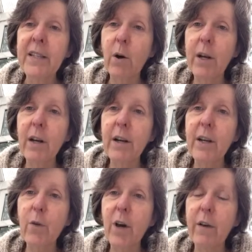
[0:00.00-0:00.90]
So I
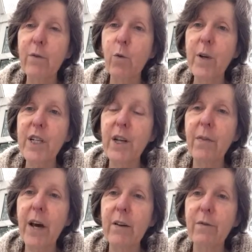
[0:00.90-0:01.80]
know that I've already
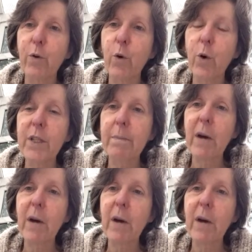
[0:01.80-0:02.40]
done that for some